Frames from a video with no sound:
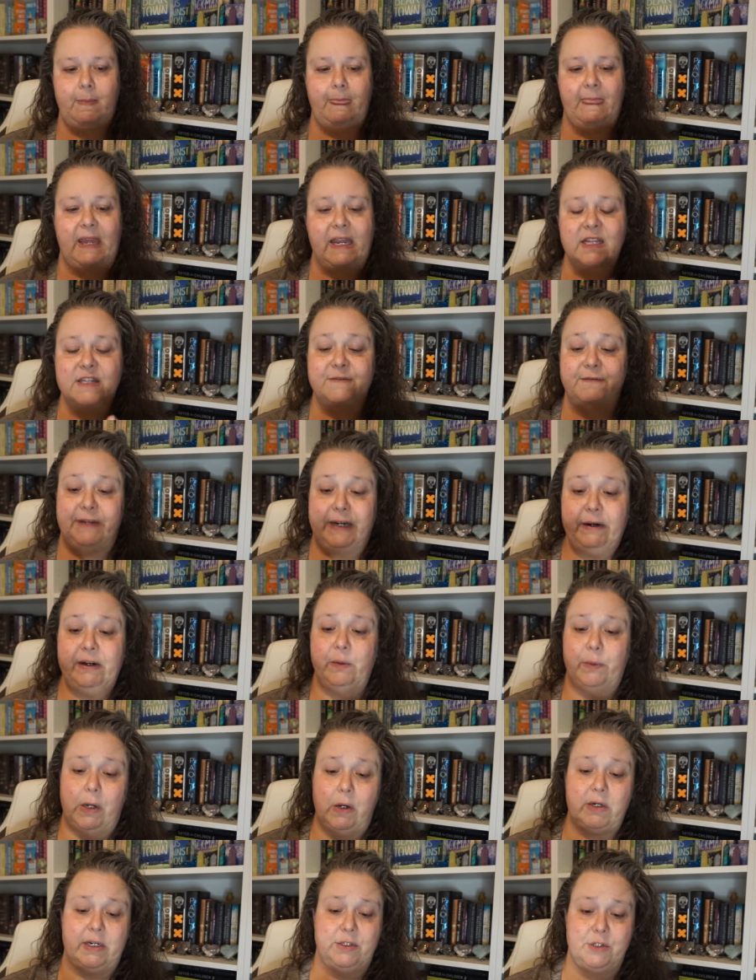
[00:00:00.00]
It's very
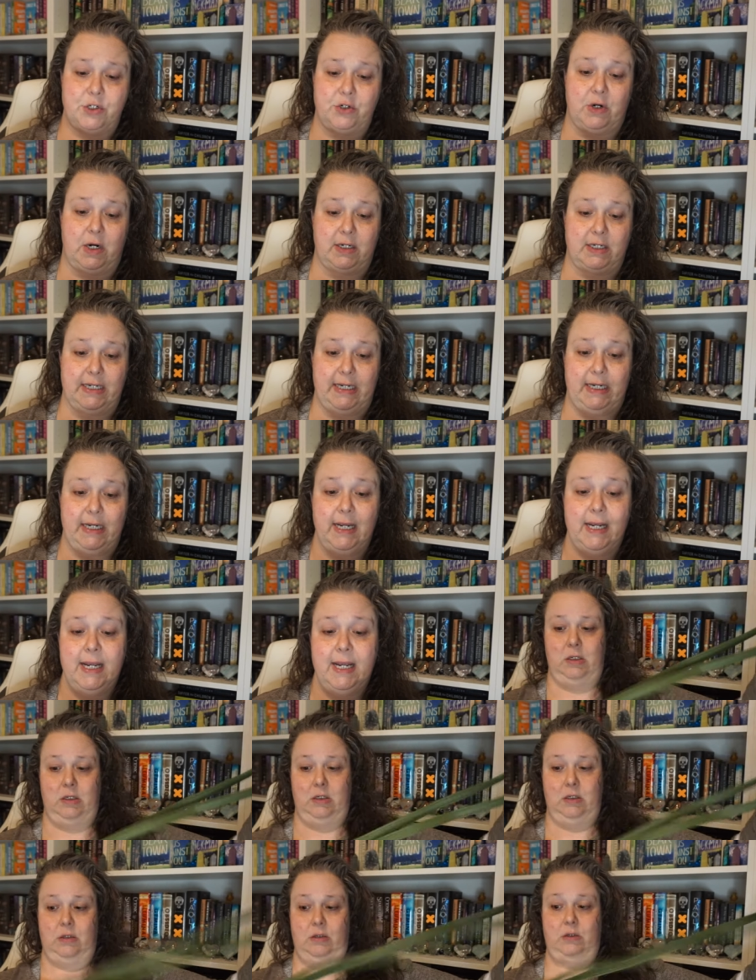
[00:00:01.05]
well constructed.
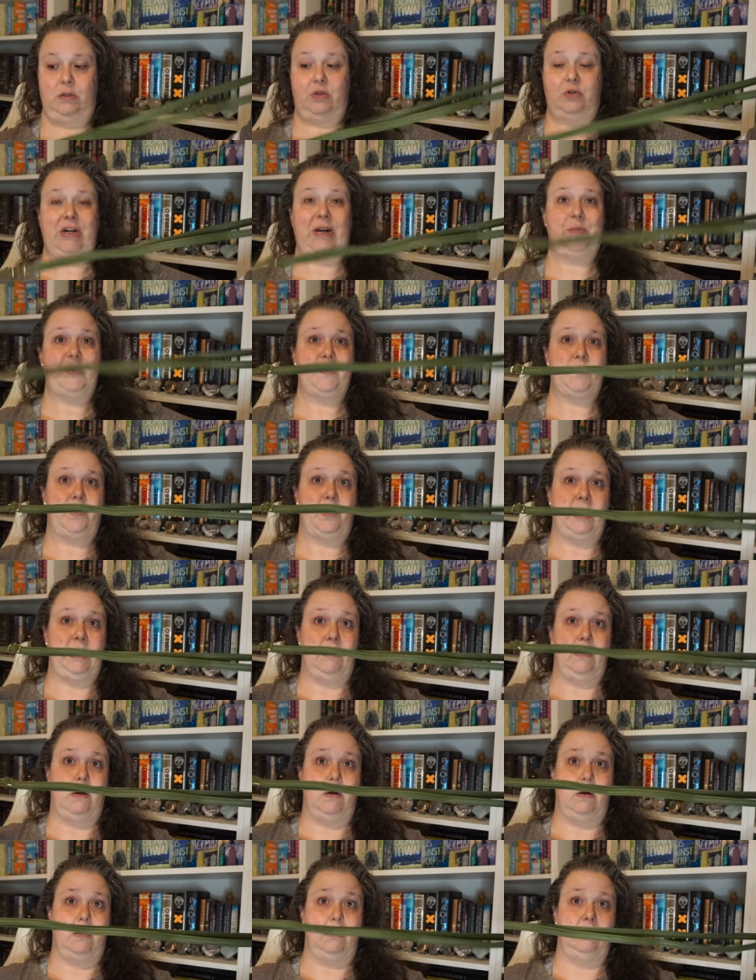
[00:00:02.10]
The strap is pretty
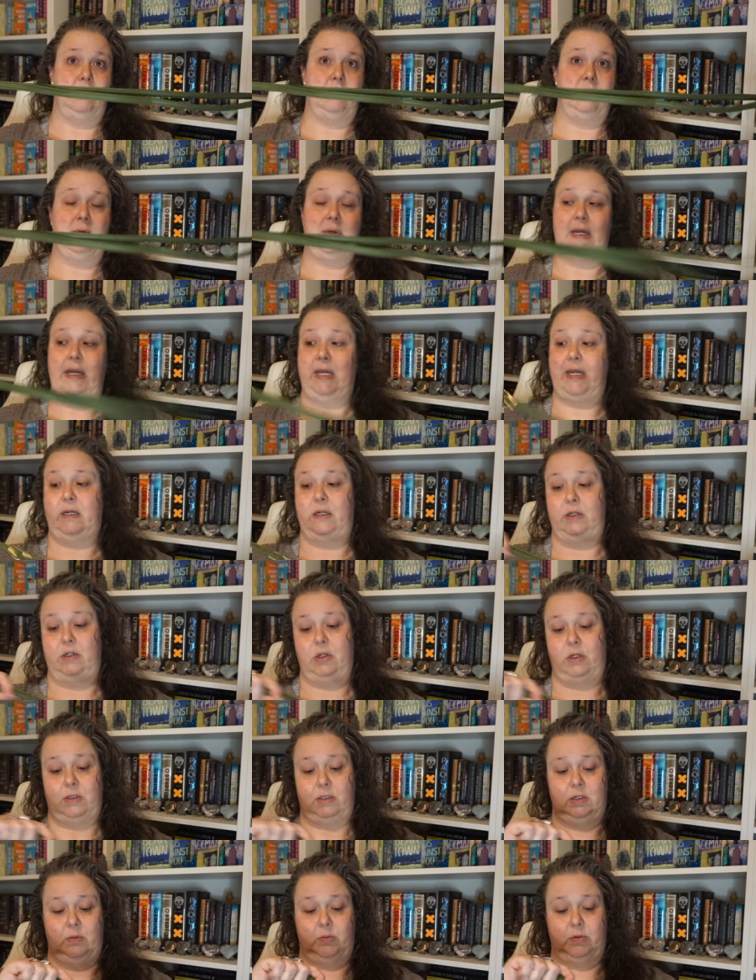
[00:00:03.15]
long and
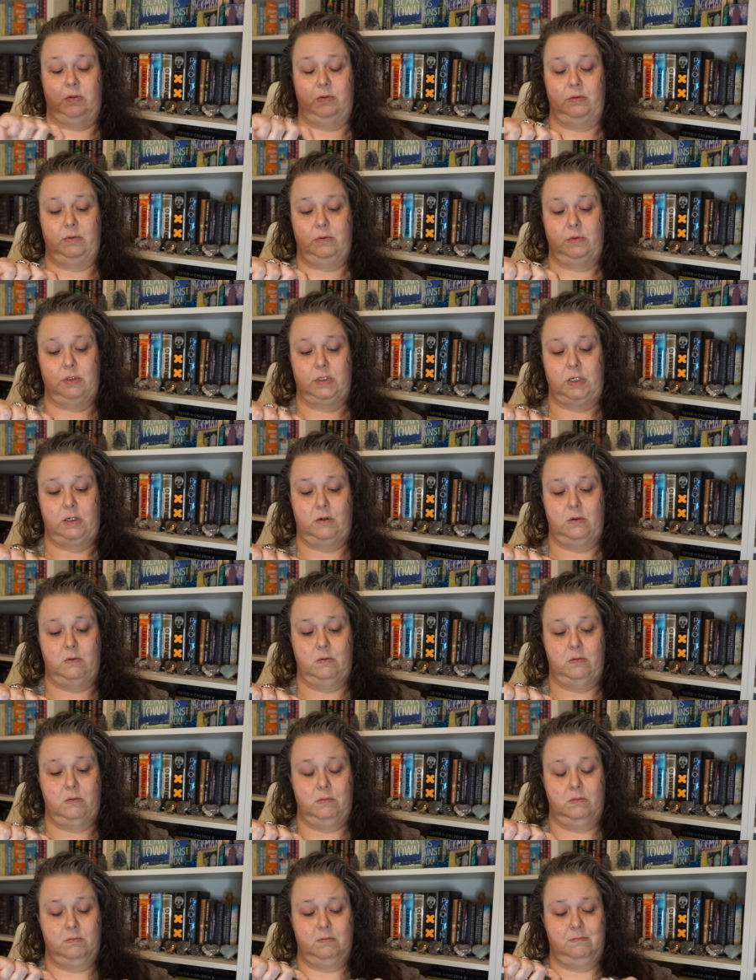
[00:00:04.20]
adjustable, so
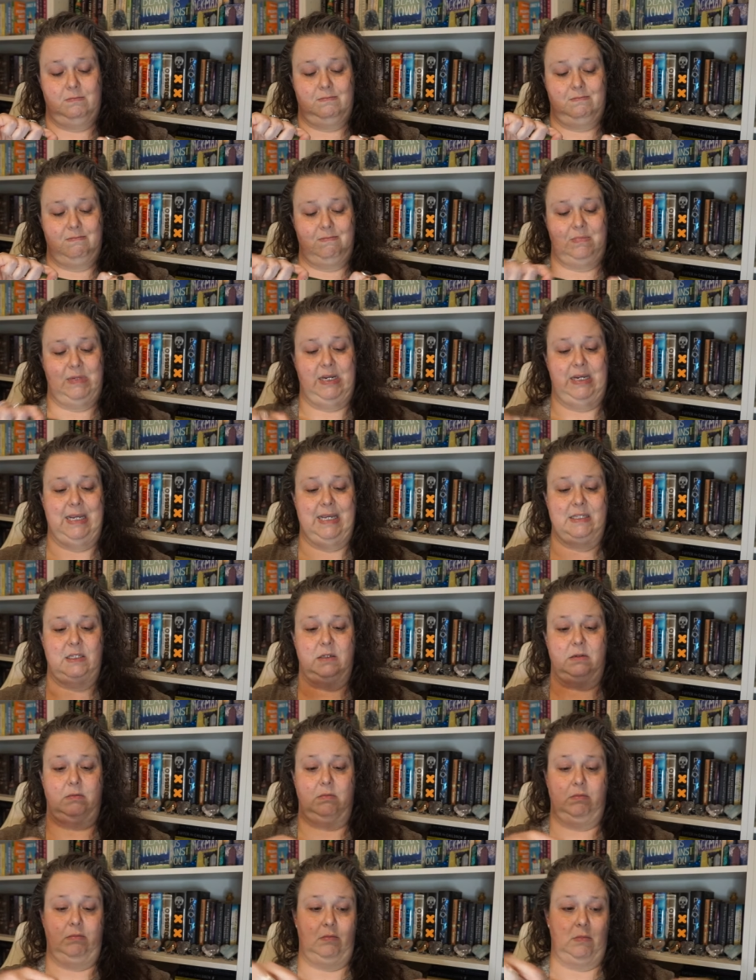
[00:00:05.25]
it gets
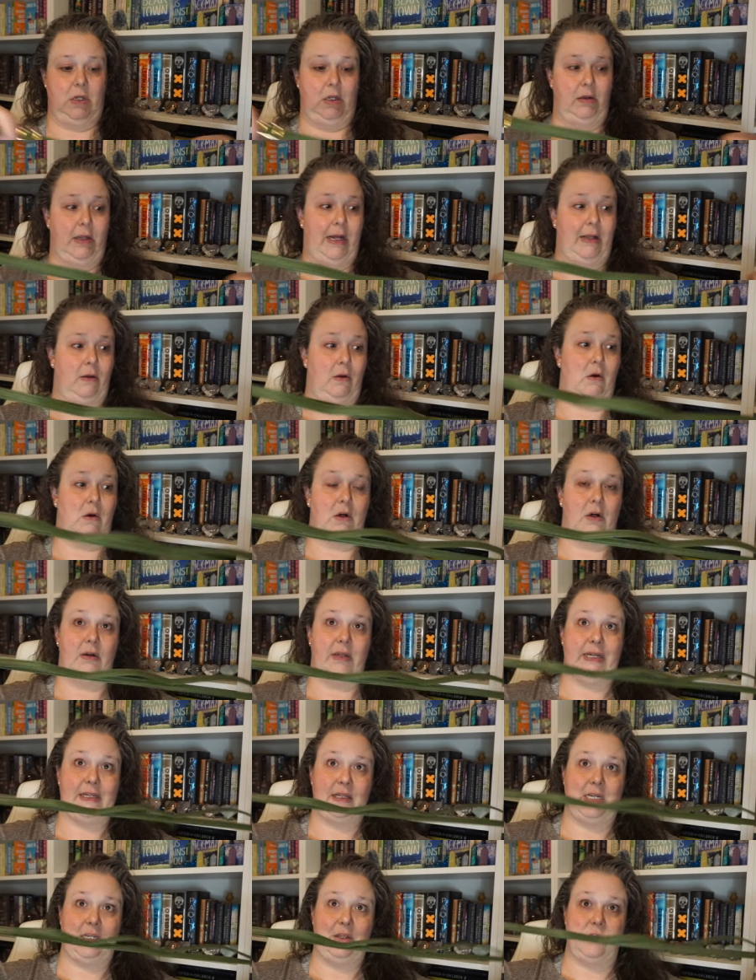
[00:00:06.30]
a lot longer.
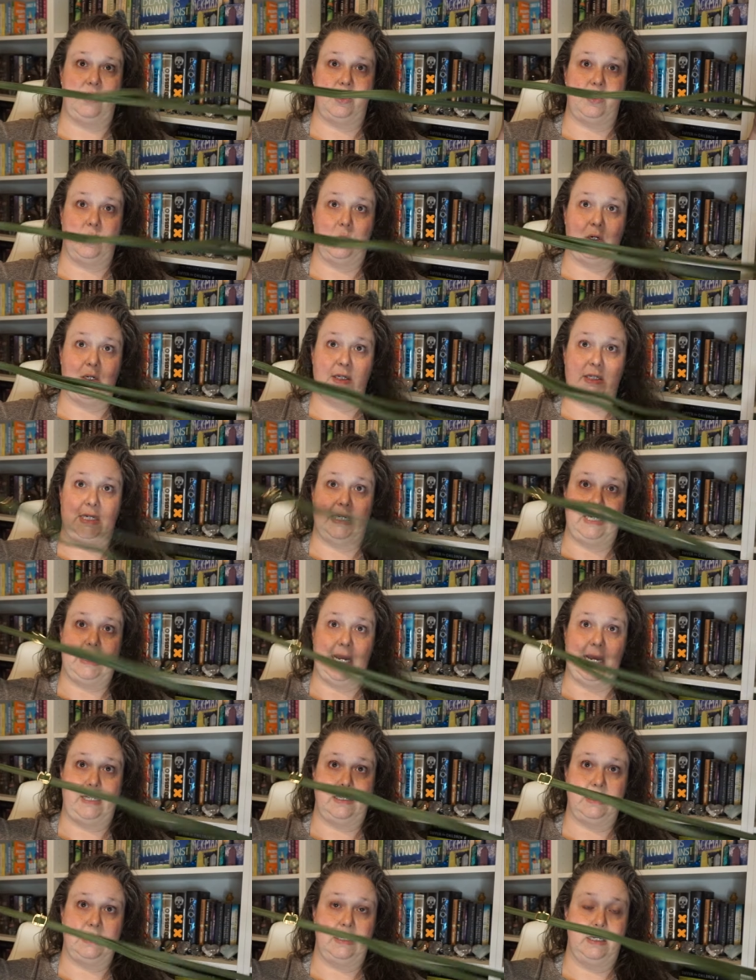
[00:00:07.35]
That's like the shortest it
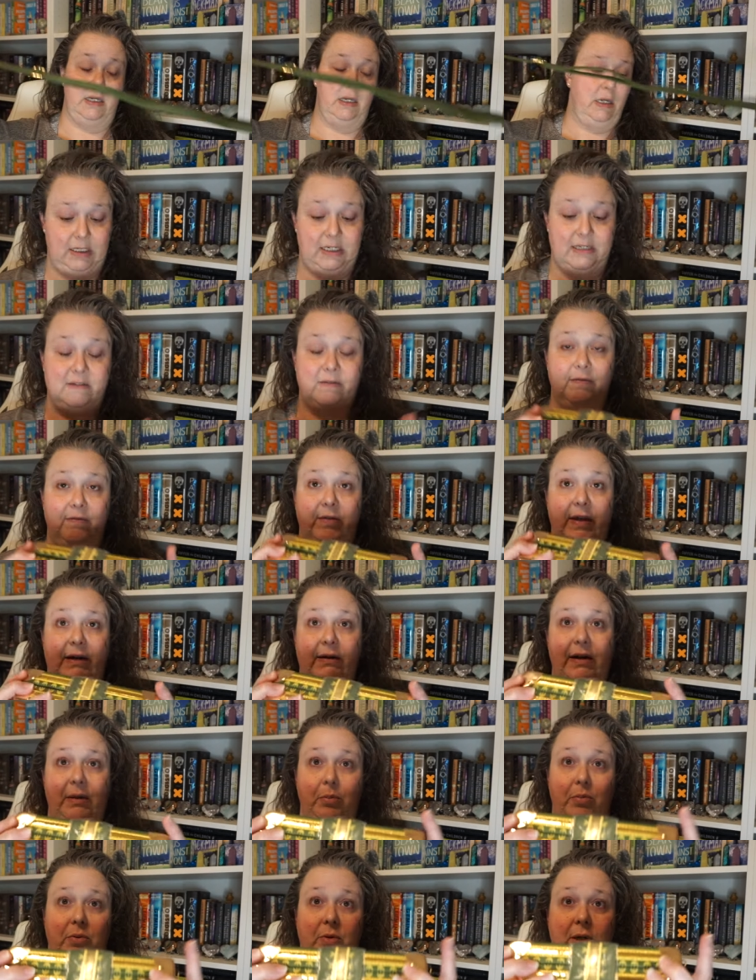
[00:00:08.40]
gets. It's
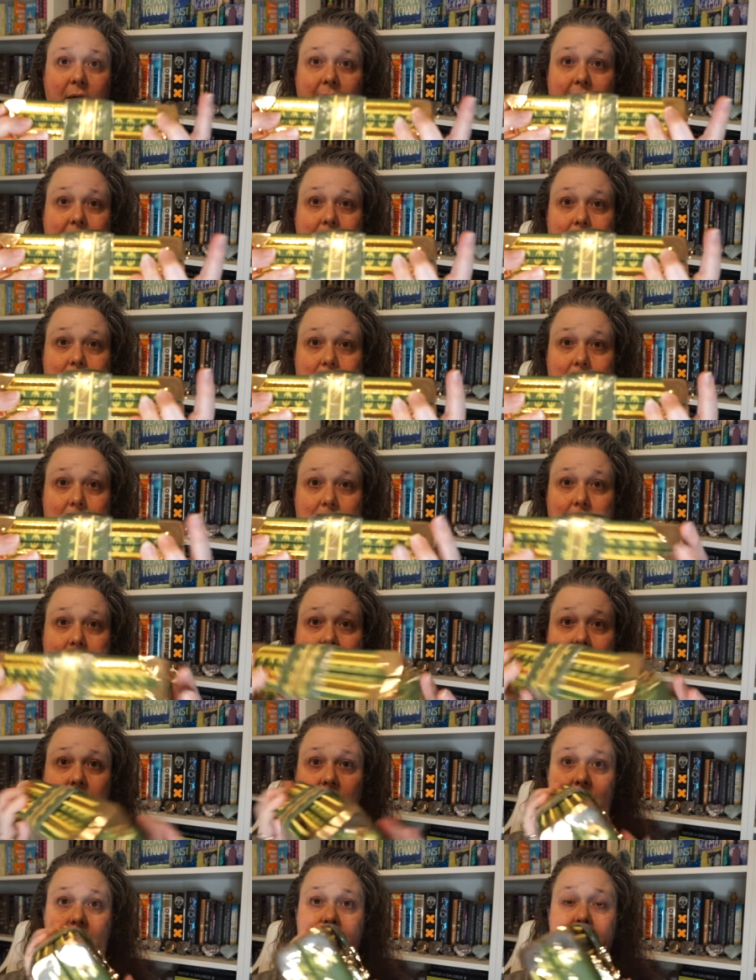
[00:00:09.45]
very pretty.
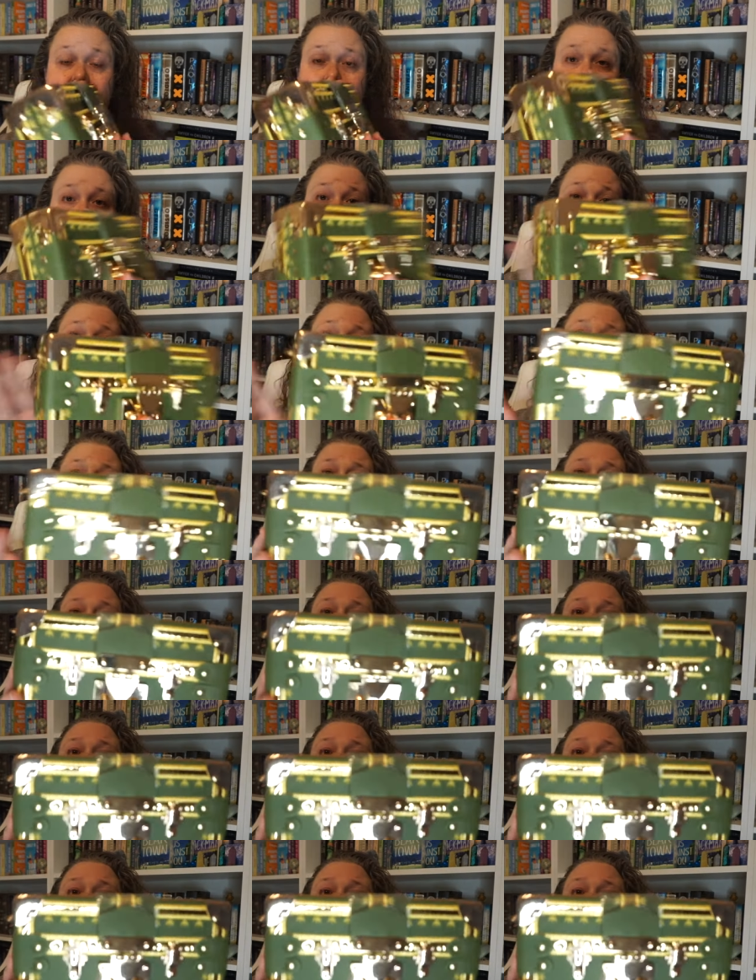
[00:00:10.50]
It's